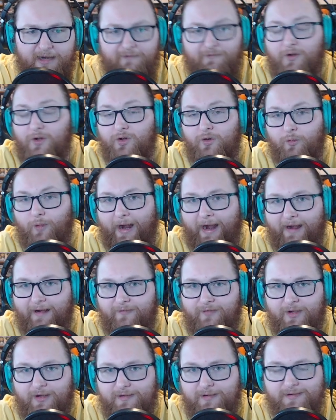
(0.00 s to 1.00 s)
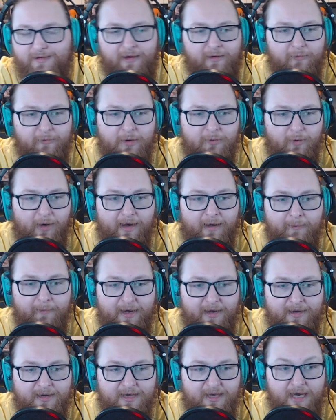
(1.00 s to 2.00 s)
If you do have these, I would
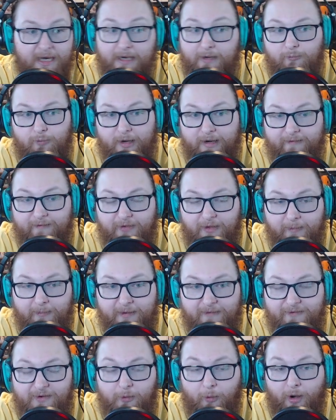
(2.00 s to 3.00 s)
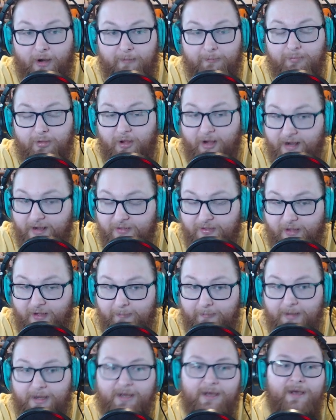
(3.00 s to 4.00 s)
recommend getting rid of them if you aren't playing
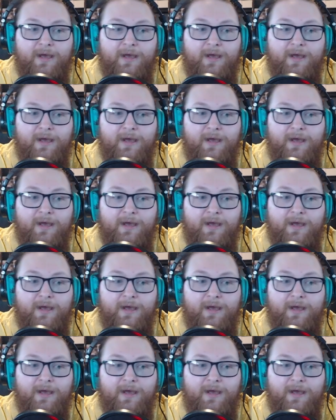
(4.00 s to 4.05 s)
them